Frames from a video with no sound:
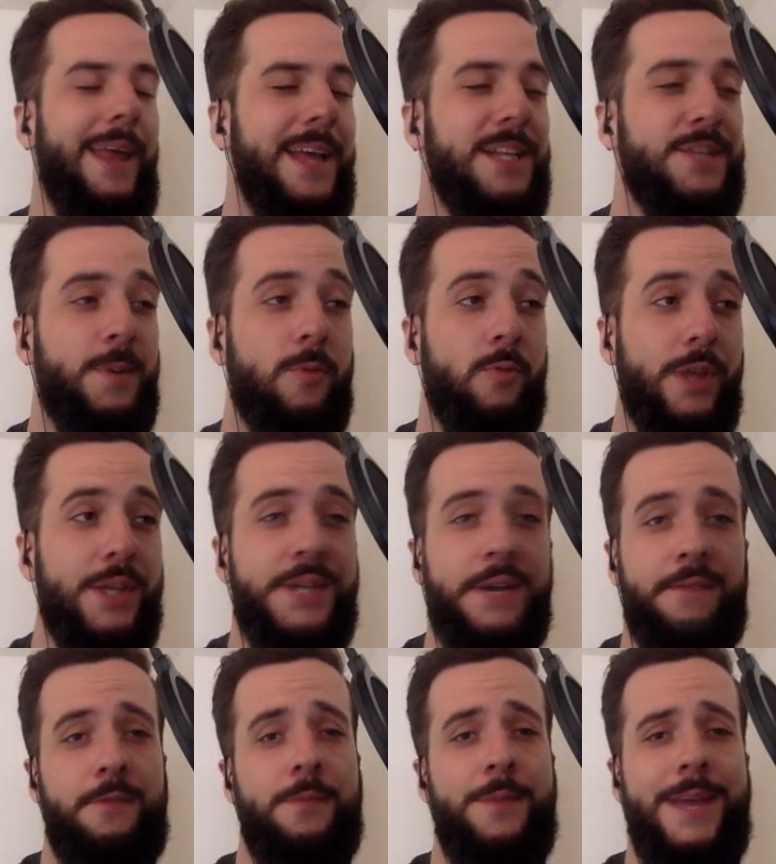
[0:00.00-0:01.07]
It's been really
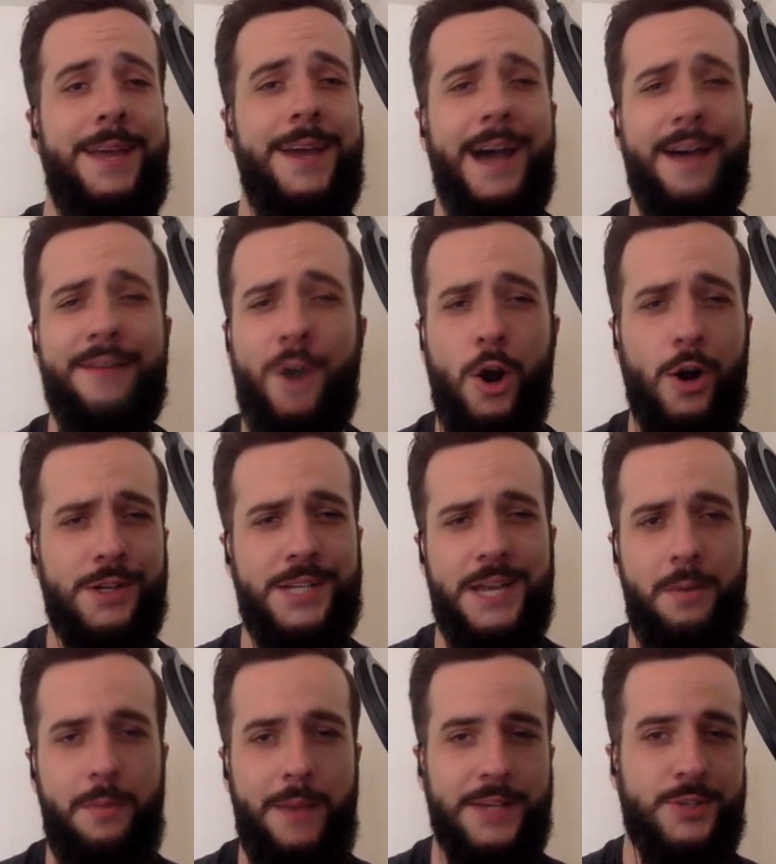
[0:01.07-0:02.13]
tough for me. I have a hard
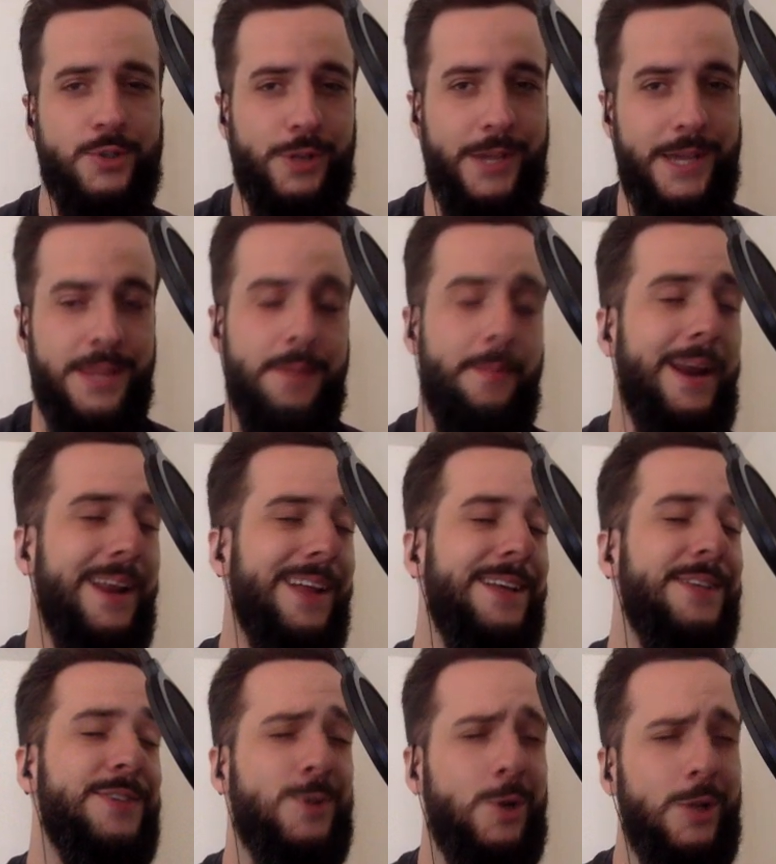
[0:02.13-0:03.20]
time in Master League. The meta
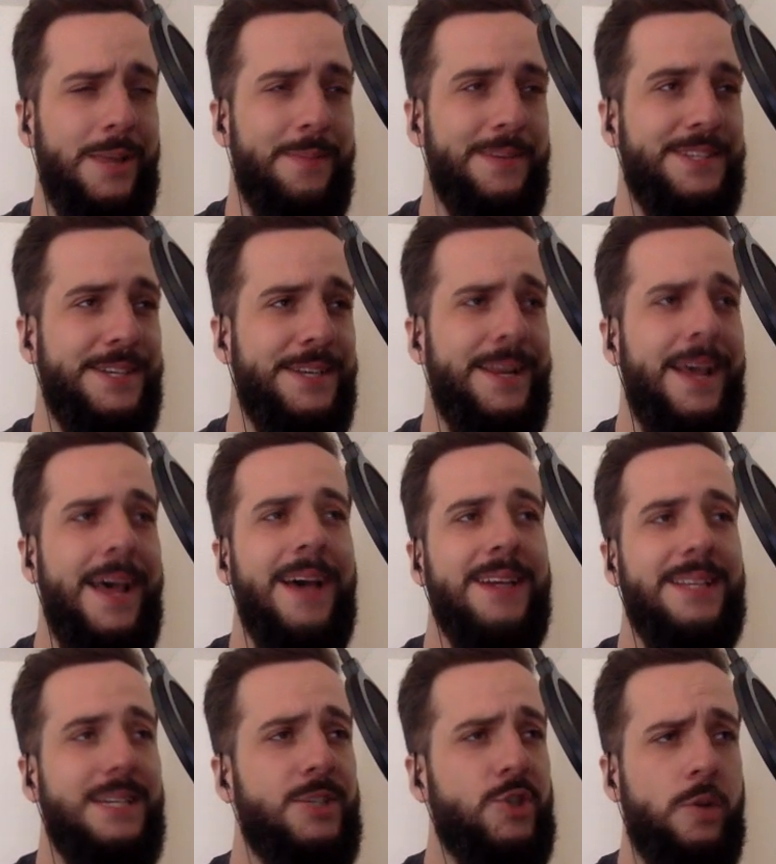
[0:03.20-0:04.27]
is so limited,
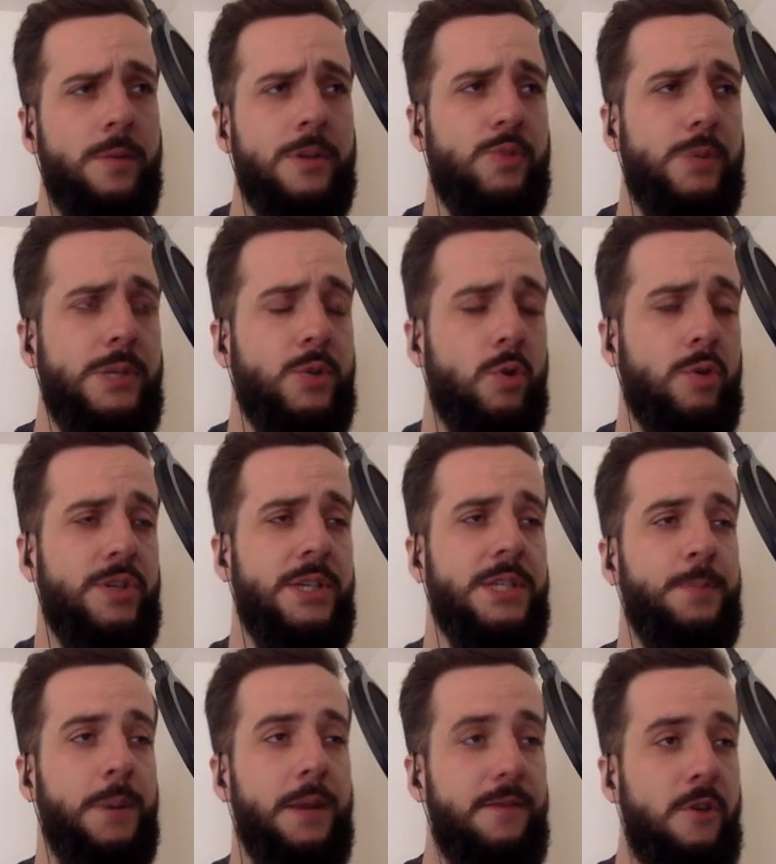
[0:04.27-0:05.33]
takes so much
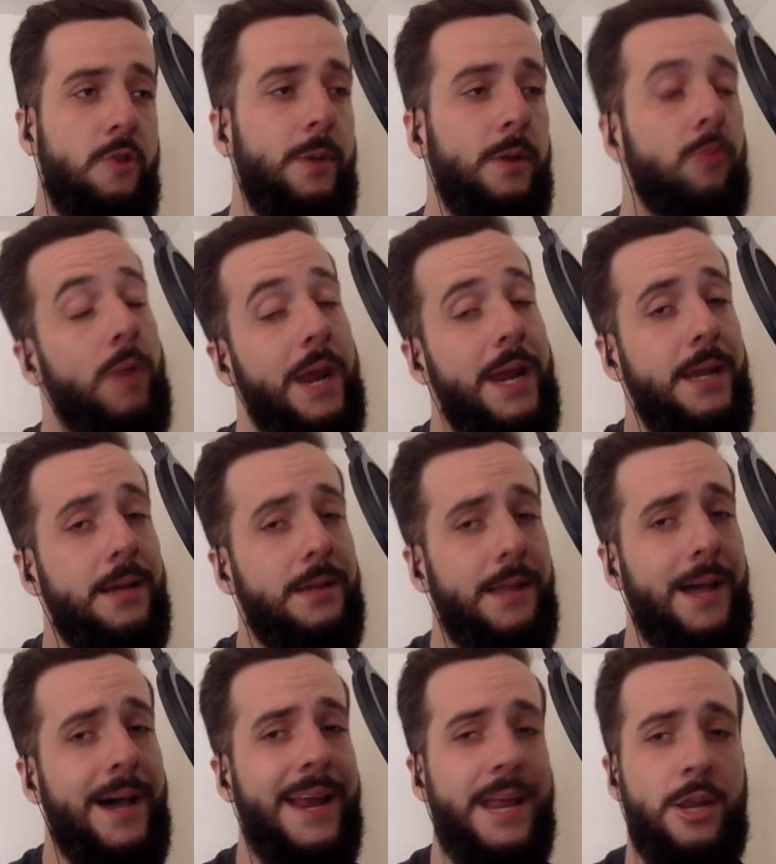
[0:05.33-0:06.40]
resources, but if you've been raiding a
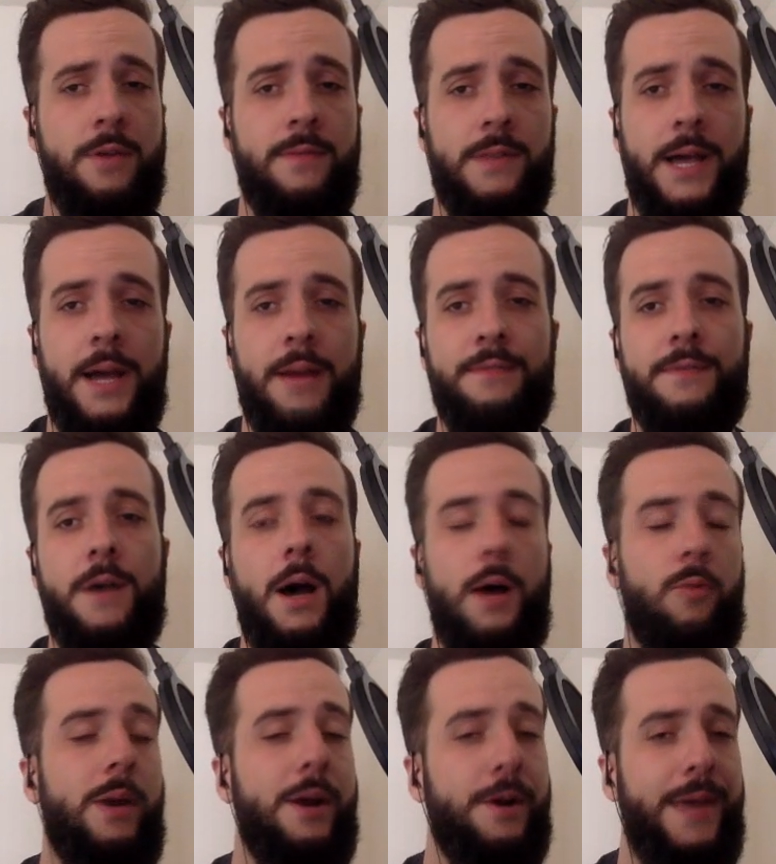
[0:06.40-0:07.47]
lot and you have a lot
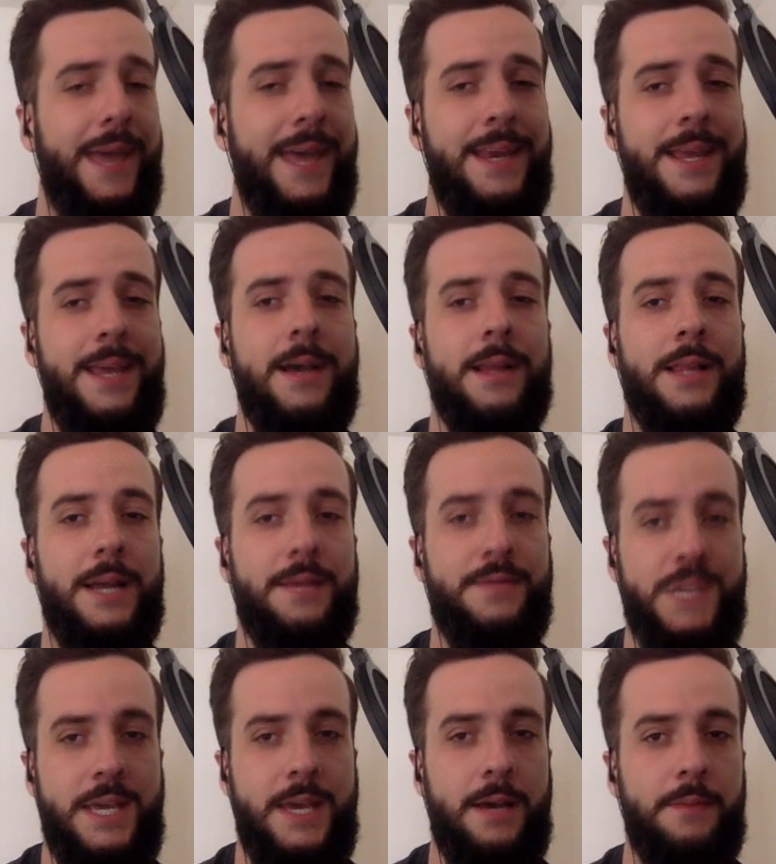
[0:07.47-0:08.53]
of rare candy, a lot of
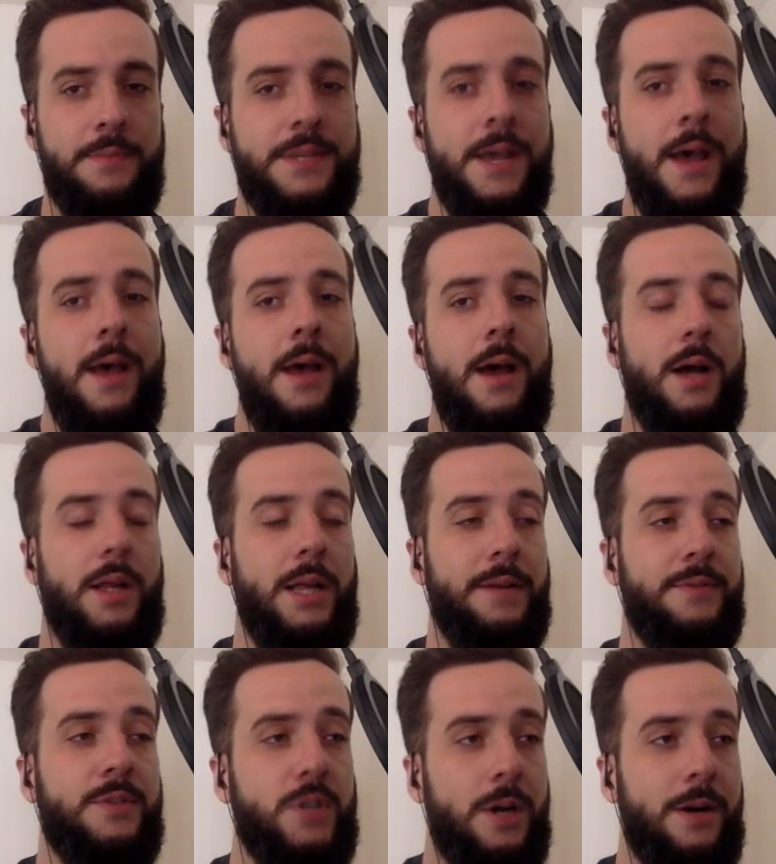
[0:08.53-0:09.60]
TMs, a lot
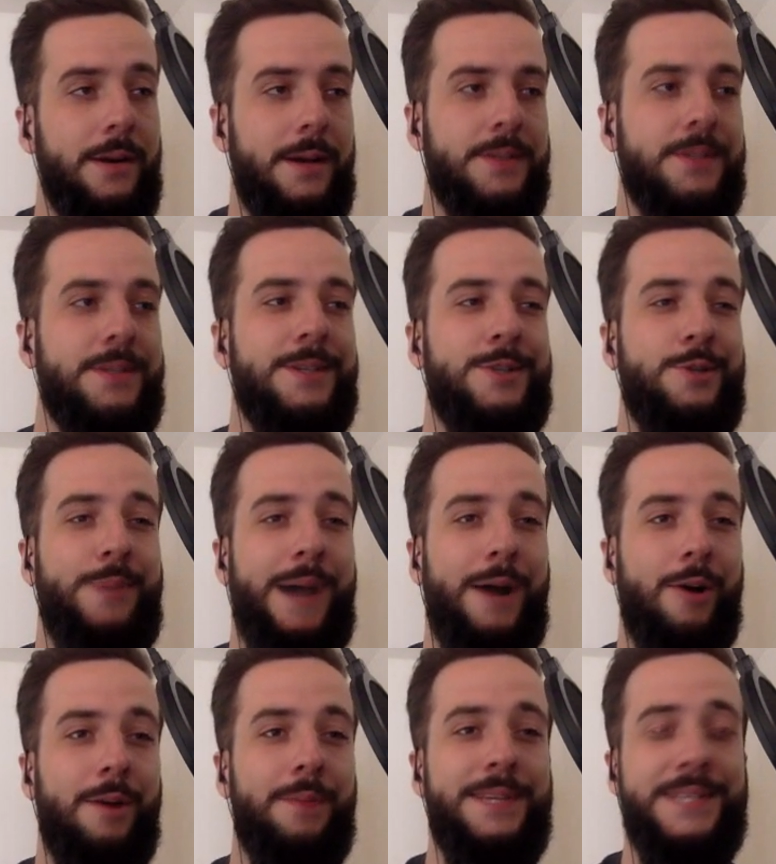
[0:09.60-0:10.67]
of Stardust to
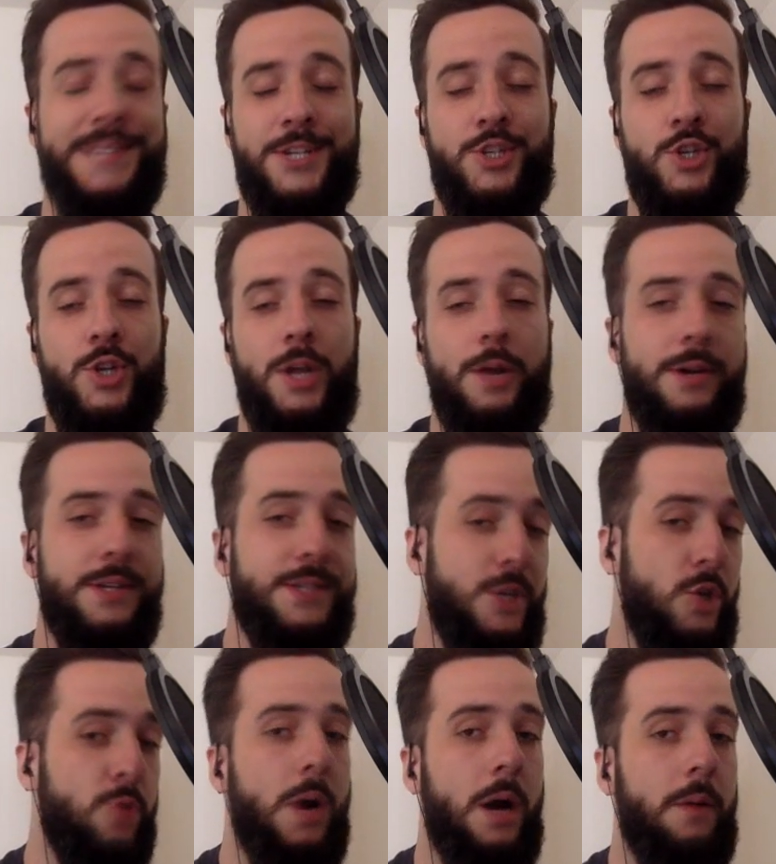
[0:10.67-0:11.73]
power up these legendaries, then
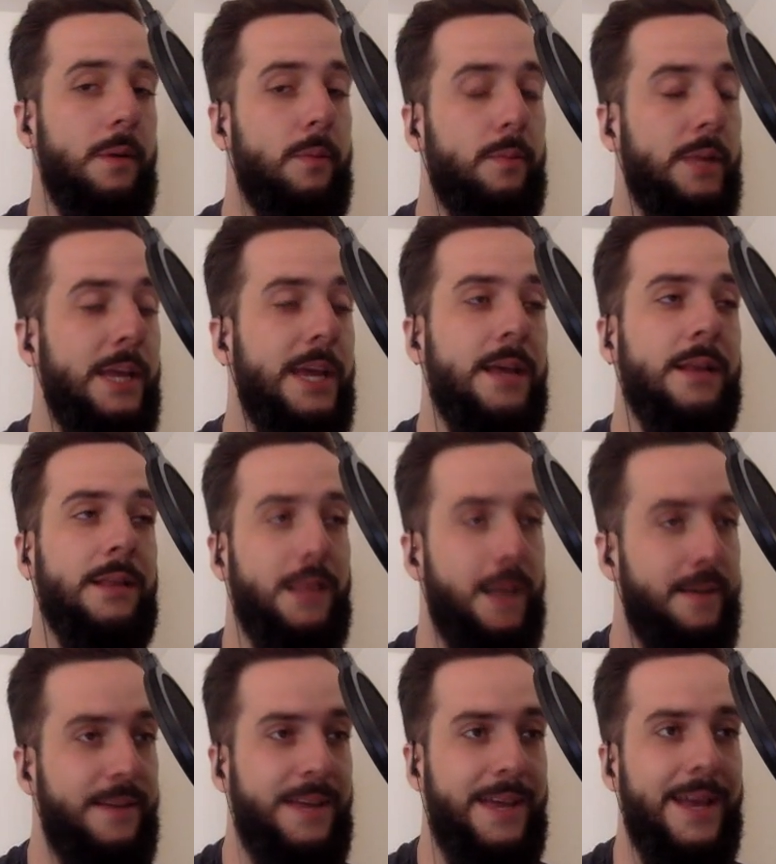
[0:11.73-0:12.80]
you're probably
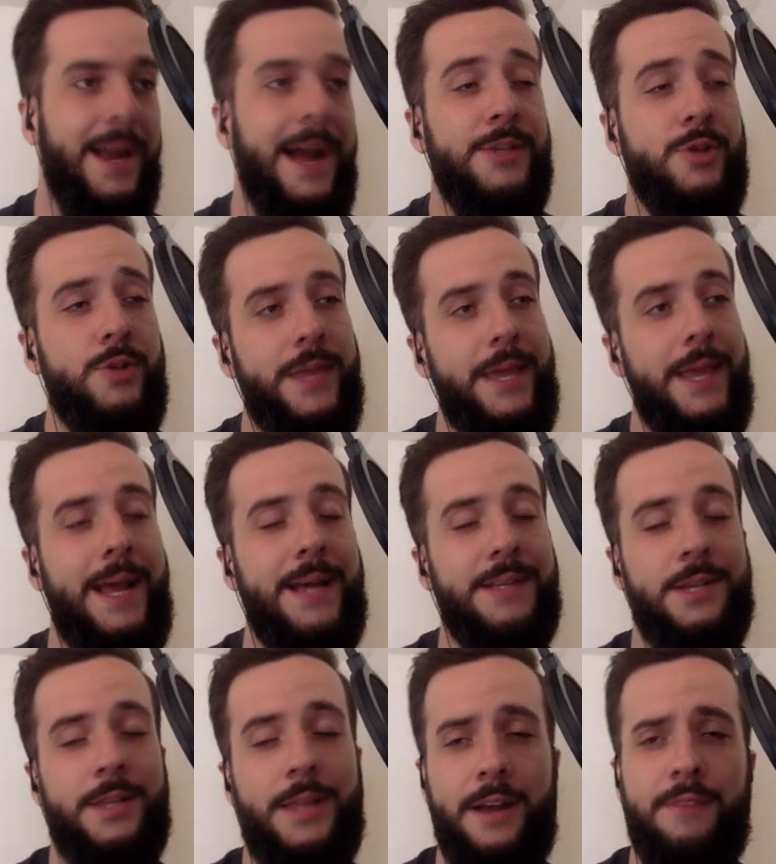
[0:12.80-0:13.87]
loving it. I do think it has
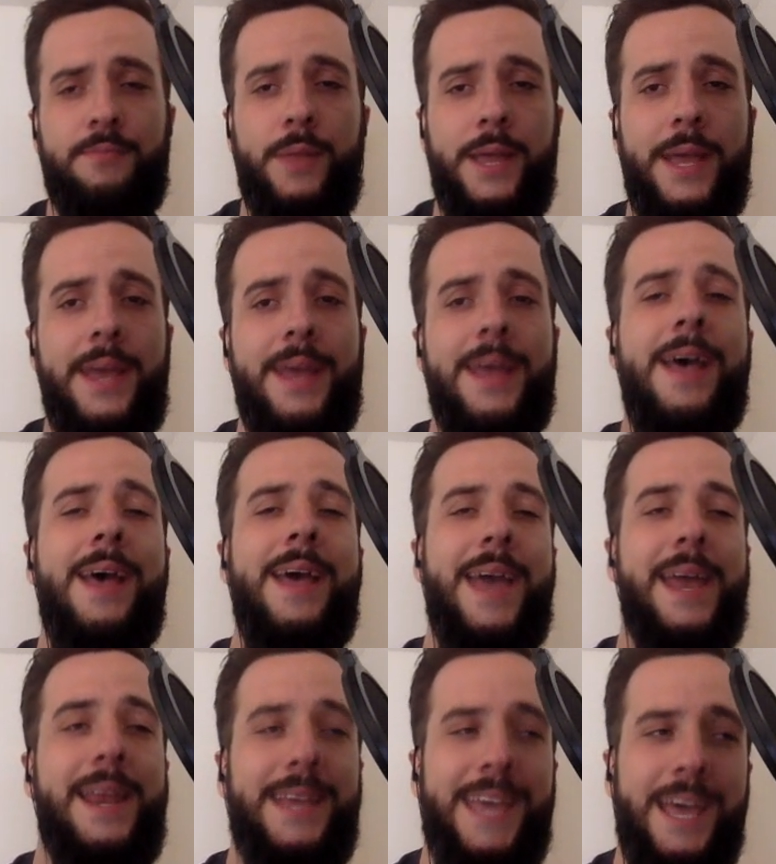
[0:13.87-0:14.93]
a lot of play
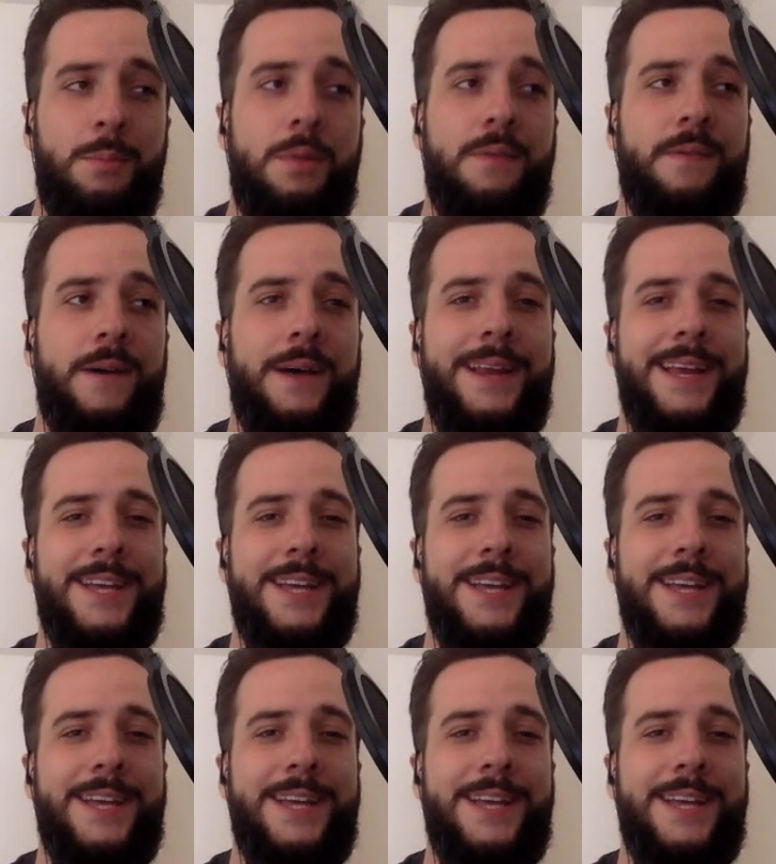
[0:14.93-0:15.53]
and it can be fun.